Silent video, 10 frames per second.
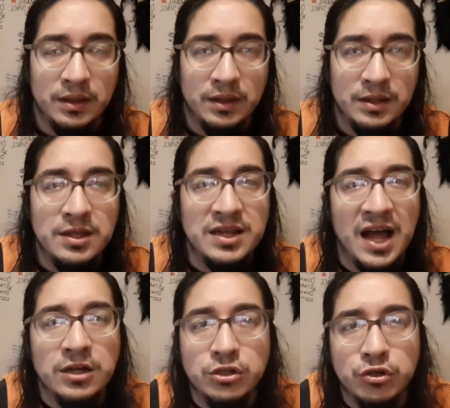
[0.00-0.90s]
He
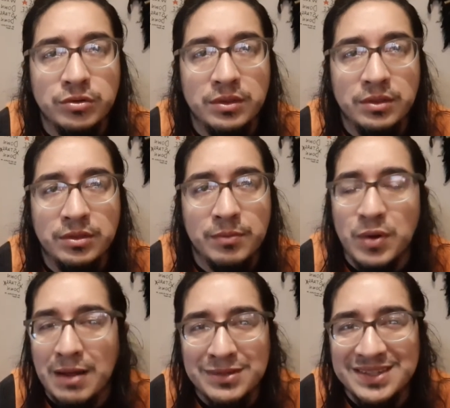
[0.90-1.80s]
conquered the
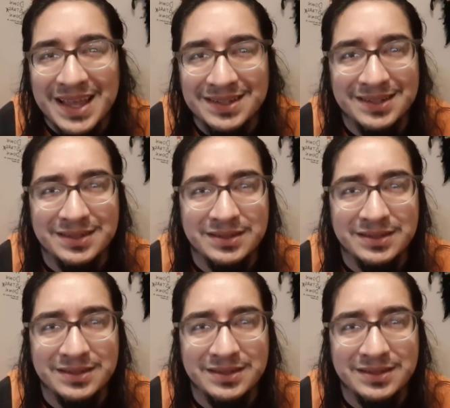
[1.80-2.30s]
Promised Land.